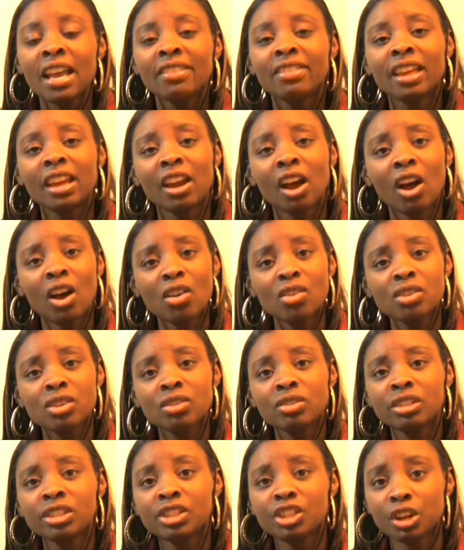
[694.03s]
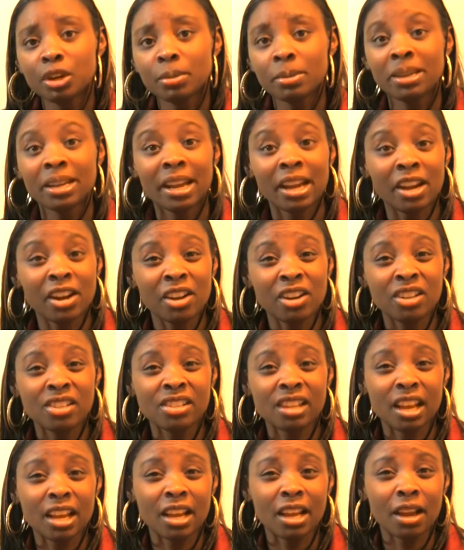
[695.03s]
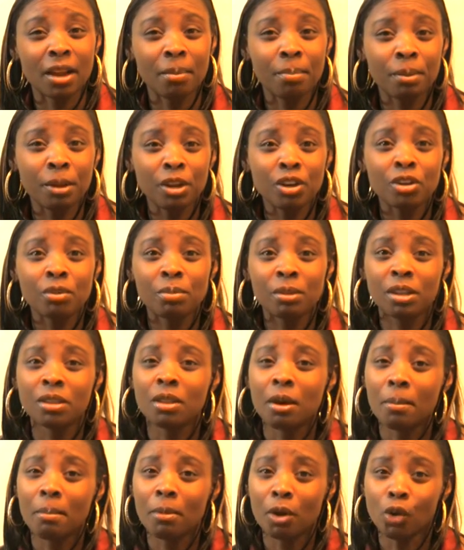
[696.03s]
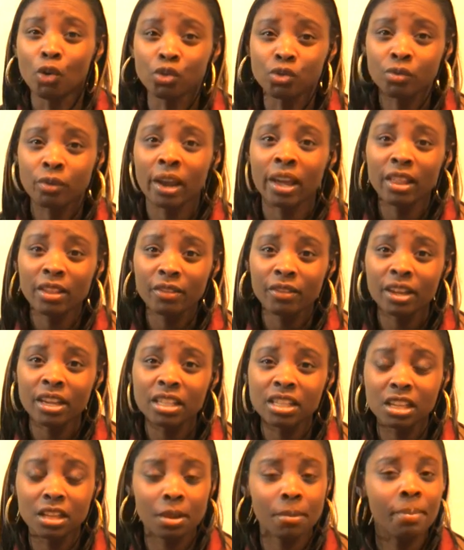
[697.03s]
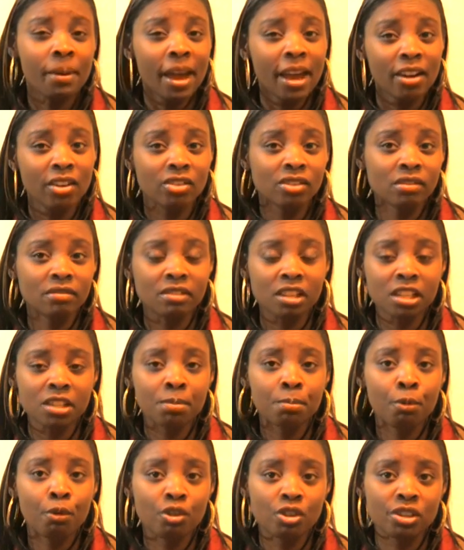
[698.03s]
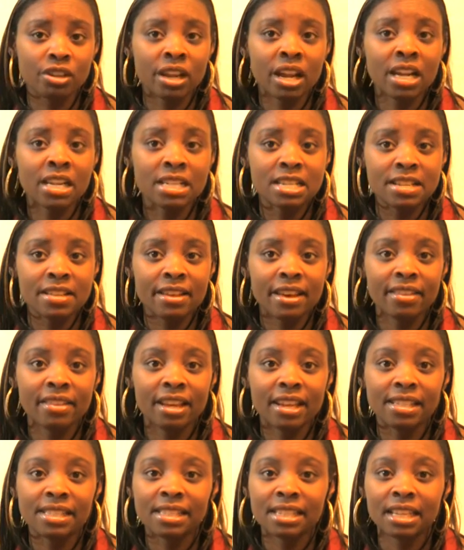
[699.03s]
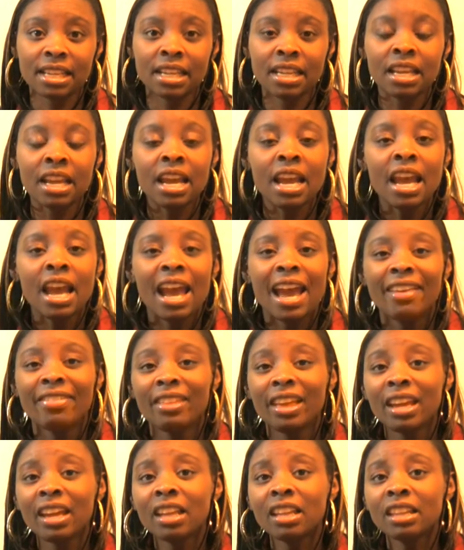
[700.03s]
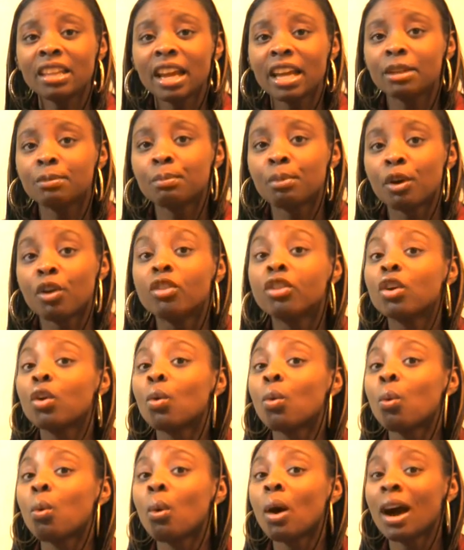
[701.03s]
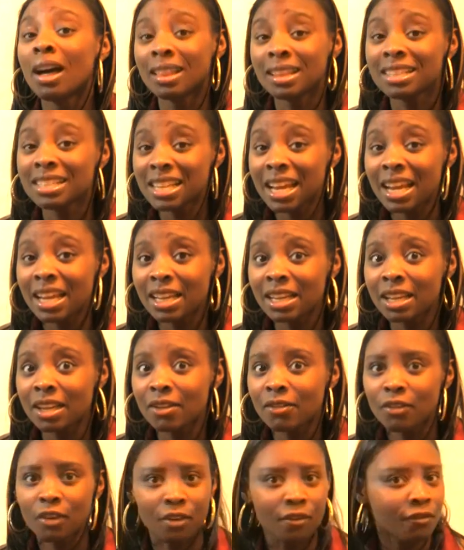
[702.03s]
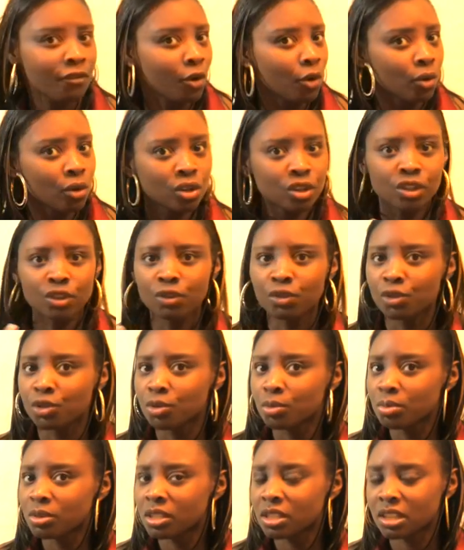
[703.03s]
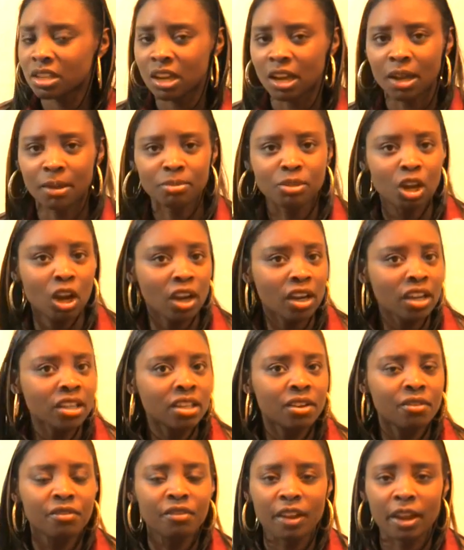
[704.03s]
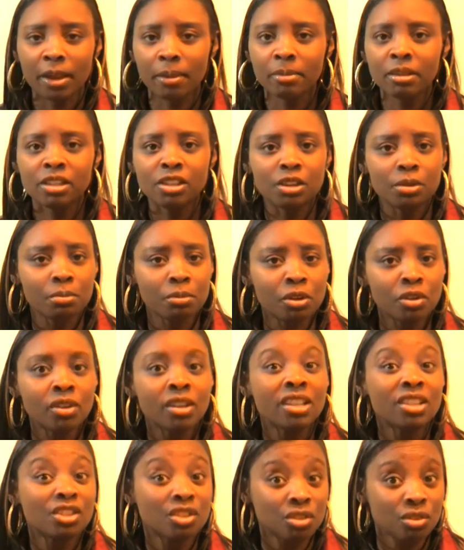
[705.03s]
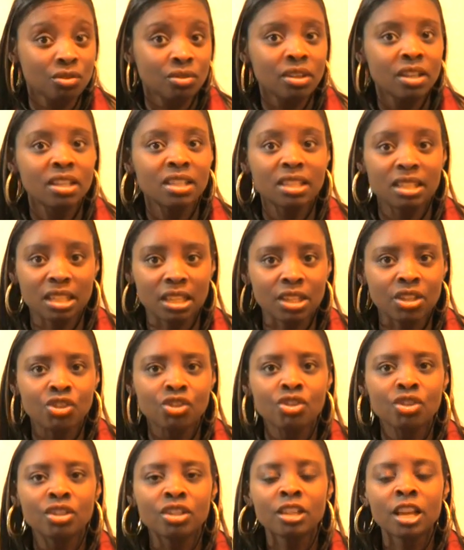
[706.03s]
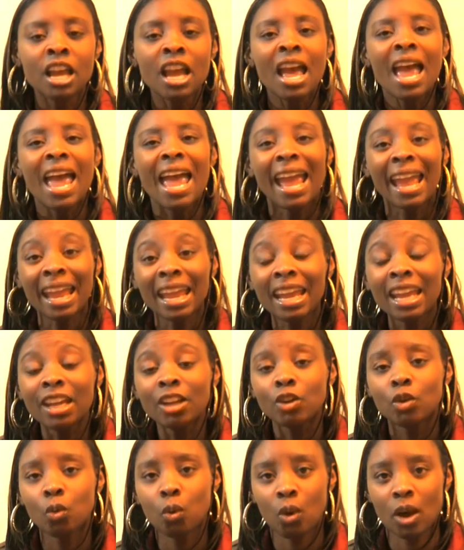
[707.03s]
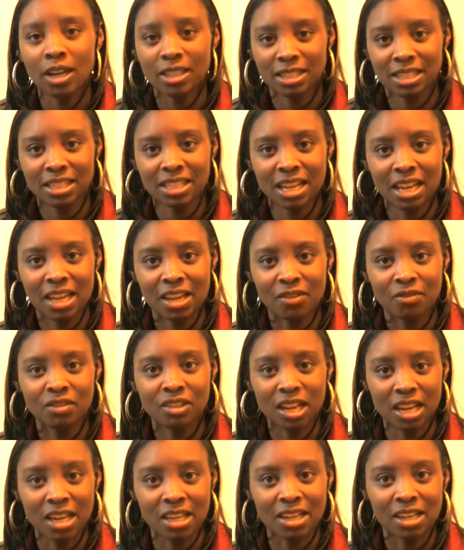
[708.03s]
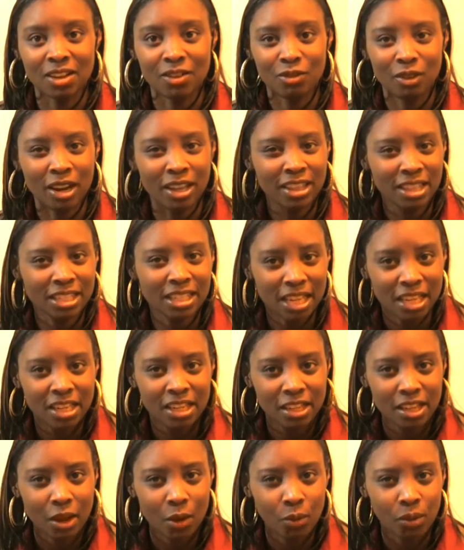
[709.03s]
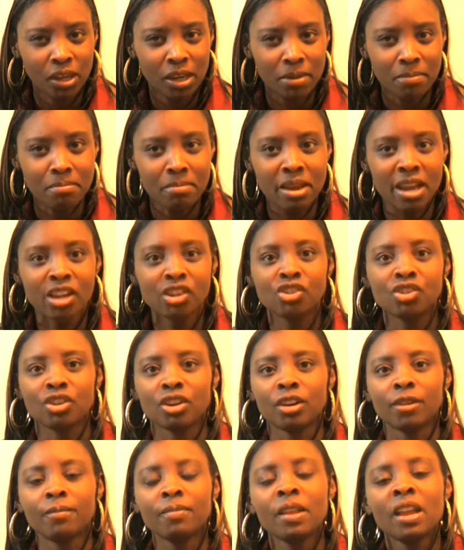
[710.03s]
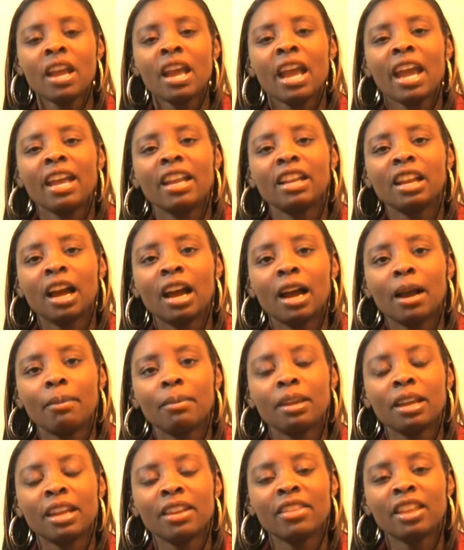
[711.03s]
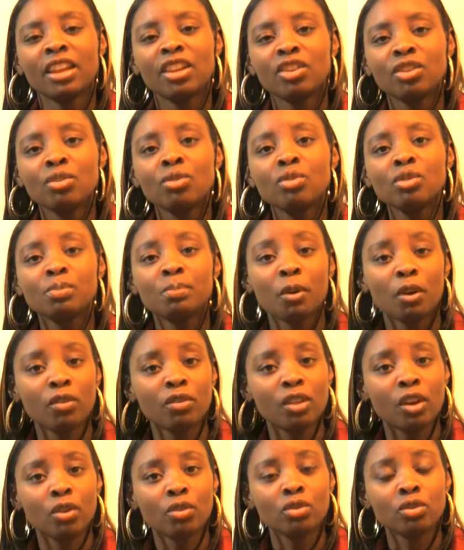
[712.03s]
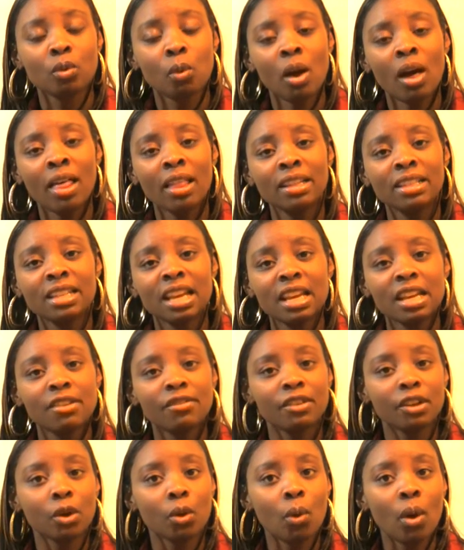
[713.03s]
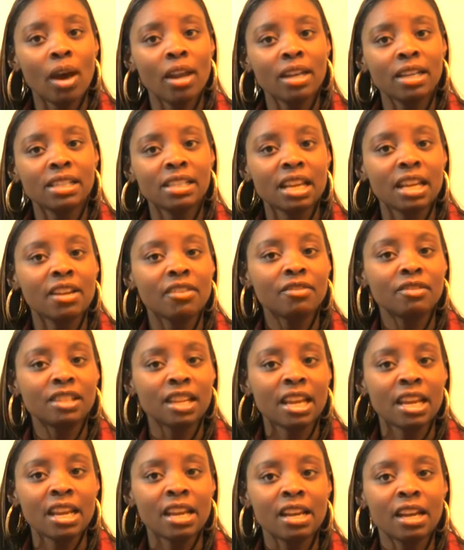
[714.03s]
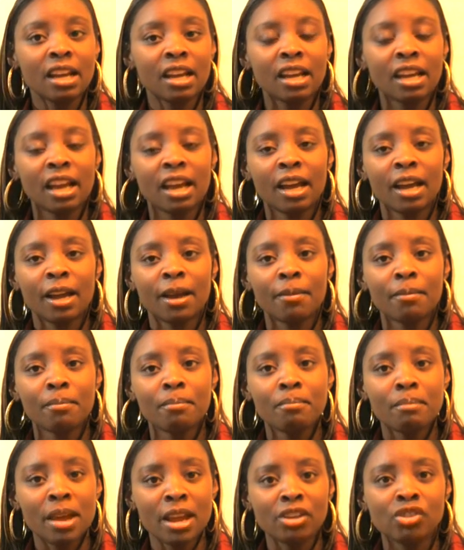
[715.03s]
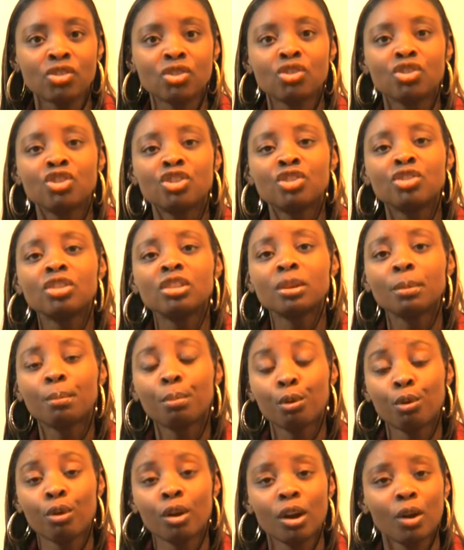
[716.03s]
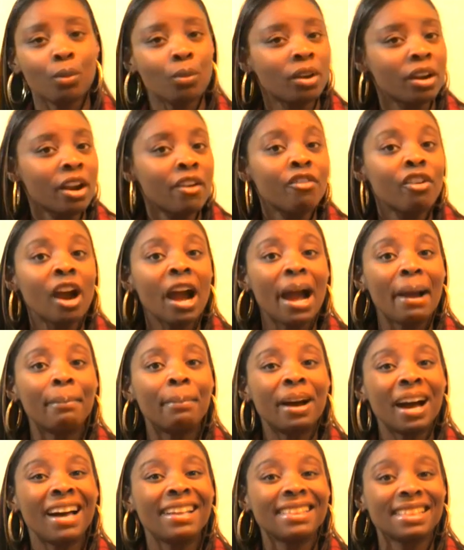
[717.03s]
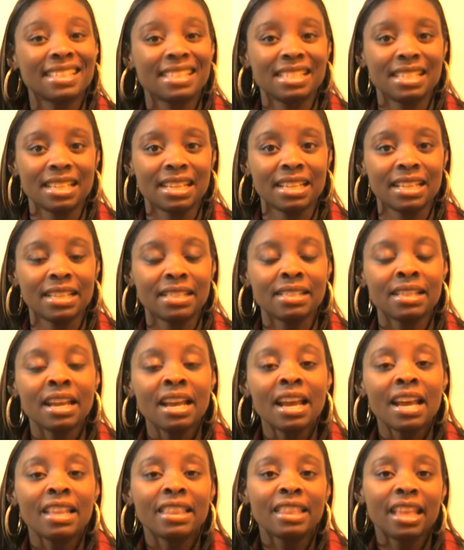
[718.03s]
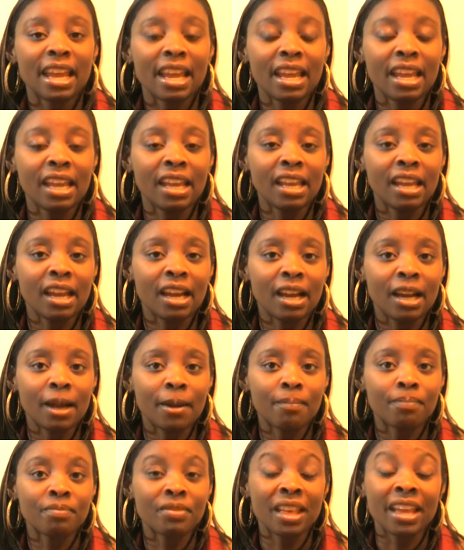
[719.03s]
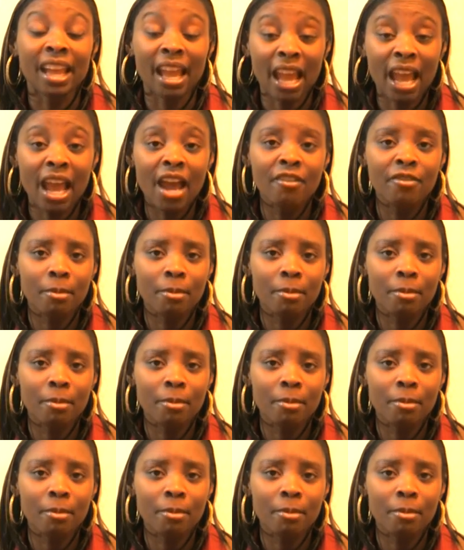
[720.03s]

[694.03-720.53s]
They also determine areas that appear to be the most relevant to the patterns of disproportionality that they see, and they collect both qualitative focus groups, talking to families, community, students, teachers, and quantitative data, right? The data that we can measure. And they use both those qualitative and quantitative data measures to support whatever hypotheses they have